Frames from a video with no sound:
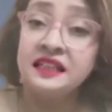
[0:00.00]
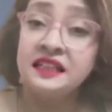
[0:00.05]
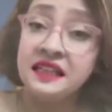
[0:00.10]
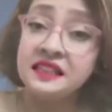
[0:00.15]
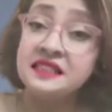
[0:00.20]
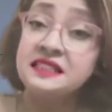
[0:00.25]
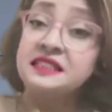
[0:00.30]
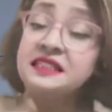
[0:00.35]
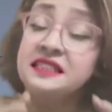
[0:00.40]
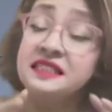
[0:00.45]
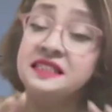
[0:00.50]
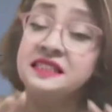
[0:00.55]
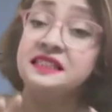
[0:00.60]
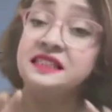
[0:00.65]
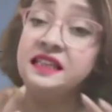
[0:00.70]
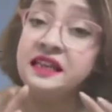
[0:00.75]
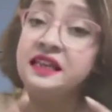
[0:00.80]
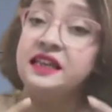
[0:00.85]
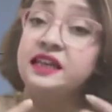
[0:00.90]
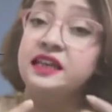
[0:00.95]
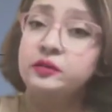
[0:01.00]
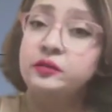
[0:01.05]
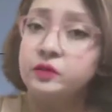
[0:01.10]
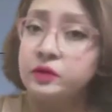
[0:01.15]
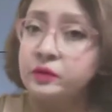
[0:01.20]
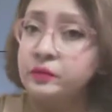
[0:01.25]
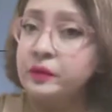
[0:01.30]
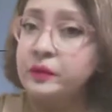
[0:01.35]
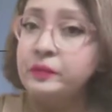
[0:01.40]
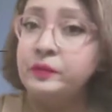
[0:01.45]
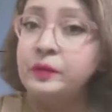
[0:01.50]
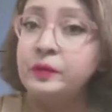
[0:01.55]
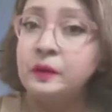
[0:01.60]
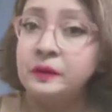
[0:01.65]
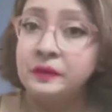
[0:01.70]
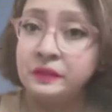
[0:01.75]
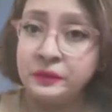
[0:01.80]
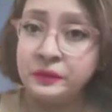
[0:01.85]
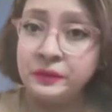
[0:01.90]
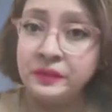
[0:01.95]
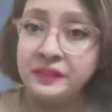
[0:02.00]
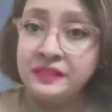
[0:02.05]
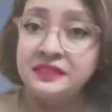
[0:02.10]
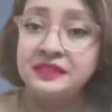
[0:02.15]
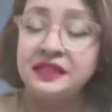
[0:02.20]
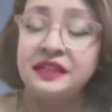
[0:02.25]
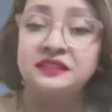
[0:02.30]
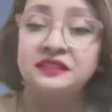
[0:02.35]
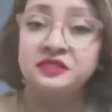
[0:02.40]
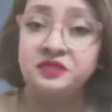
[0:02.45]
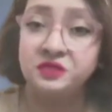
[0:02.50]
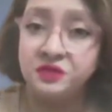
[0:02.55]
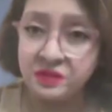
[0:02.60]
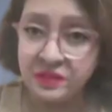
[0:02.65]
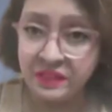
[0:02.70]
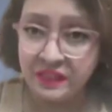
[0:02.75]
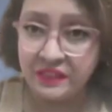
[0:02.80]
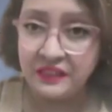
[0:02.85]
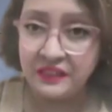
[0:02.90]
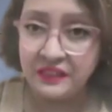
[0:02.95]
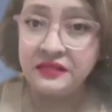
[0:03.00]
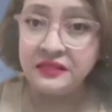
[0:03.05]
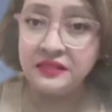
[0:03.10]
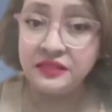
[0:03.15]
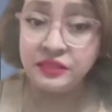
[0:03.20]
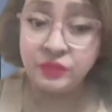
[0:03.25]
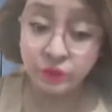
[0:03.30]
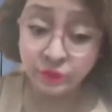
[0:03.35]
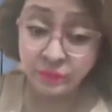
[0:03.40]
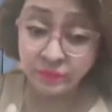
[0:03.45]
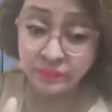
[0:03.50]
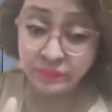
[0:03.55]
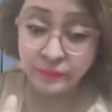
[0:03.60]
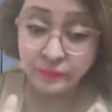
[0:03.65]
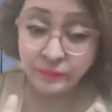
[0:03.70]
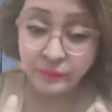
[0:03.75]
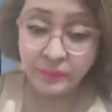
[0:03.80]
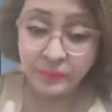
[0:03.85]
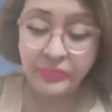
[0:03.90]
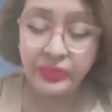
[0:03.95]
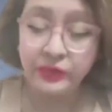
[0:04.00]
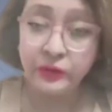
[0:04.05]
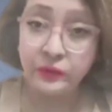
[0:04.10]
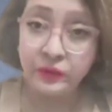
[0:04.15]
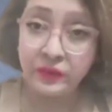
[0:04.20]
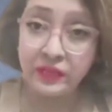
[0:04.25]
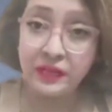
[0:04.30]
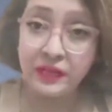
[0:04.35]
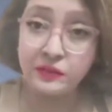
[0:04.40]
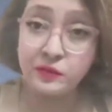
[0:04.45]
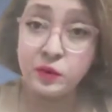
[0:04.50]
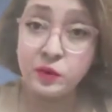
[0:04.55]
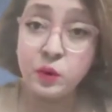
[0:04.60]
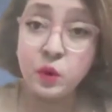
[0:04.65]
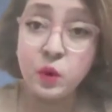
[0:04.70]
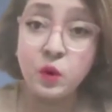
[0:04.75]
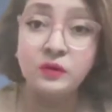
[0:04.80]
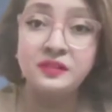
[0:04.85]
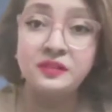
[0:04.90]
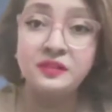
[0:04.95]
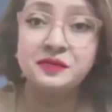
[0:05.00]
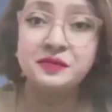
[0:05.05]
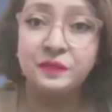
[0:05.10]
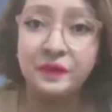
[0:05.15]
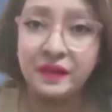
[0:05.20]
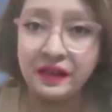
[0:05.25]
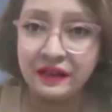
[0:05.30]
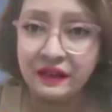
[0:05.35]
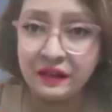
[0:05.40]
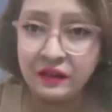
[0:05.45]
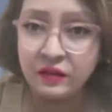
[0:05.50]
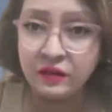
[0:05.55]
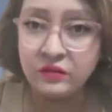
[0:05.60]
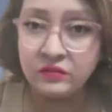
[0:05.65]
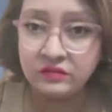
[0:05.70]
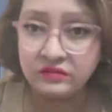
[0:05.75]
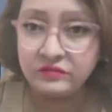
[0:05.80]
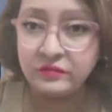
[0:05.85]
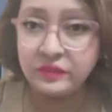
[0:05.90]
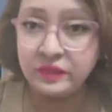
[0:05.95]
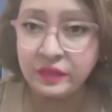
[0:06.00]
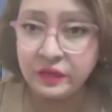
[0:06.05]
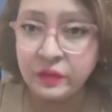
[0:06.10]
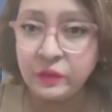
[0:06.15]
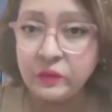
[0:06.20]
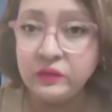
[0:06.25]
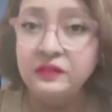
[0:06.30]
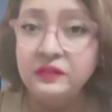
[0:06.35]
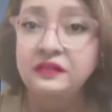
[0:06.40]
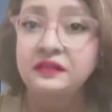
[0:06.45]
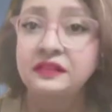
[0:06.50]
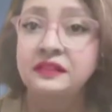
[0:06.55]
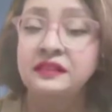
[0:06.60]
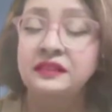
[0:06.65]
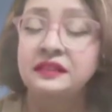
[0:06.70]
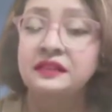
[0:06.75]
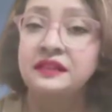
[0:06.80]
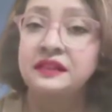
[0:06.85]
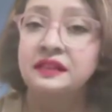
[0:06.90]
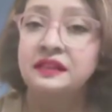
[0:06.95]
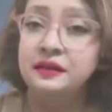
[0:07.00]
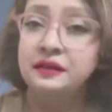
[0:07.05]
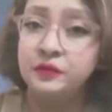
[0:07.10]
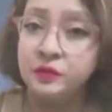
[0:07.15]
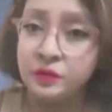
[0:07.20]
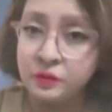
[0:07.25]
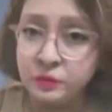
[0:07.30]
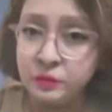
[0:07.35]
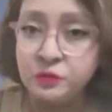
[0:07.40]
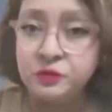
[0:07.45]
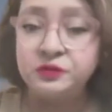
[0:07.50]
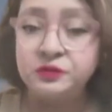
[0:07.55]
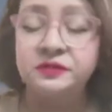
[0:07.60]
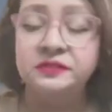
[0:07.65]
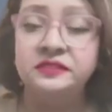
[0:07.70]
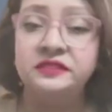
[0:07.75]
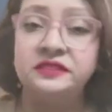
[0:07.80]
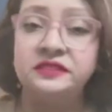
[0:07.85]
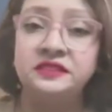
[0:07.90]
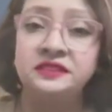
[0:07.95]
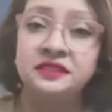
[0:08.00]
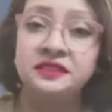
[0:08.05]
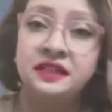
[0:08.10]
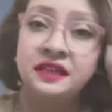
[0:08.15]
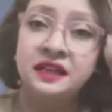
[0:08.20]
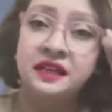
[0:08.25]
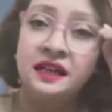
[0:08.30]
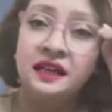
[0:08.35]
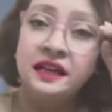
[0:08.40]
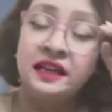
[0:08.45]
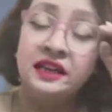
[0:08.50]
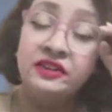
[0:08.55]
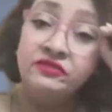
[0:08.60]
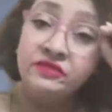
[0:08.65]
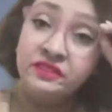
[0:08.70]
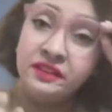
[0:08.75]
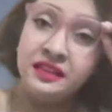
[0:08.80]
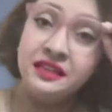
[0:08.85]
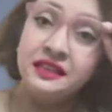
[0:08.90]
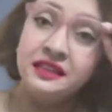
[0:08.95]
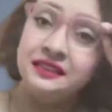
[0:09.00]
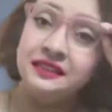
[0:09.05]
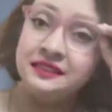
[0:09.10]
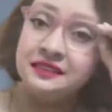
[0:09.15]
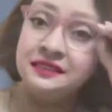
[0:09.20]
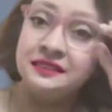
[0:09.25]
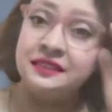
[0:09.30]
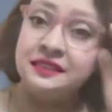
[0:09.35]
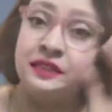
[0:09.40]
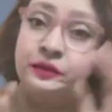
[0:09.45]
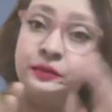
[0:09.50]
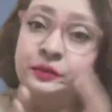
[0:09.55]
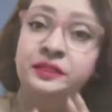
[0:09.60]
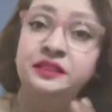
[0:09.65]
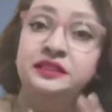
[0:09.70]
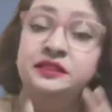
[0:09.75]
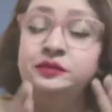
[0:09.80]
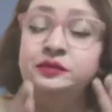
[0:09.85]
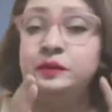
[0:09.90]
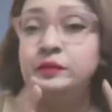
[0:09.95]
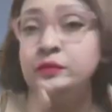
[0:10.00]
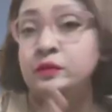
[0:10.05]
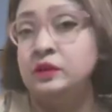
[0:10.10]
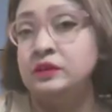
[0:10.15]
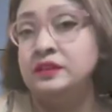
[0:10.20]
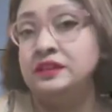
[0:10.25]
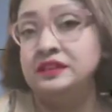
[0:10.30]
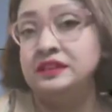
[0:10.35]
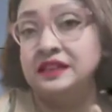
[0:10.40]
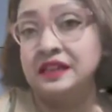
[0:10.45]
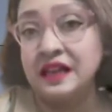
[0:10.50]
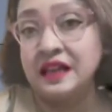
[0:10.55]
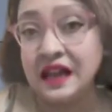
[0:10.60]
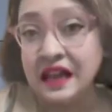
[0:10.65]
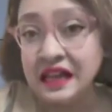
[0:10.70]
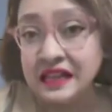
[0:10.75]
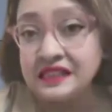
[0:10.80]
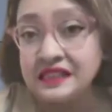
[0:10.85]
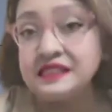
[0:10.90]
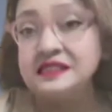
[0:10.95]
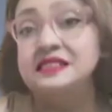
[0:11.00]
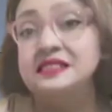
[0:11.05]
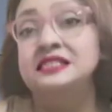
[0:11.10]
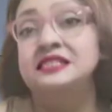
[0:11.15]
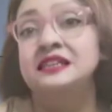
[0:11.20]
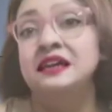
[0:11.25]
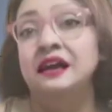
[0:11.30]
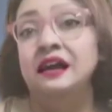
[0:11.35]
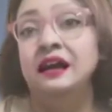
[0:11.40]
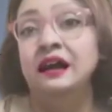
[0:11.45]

is he thinking about my product when he's considering during the period where I'm not spending a lot of money on promotions? If he is, that means my product has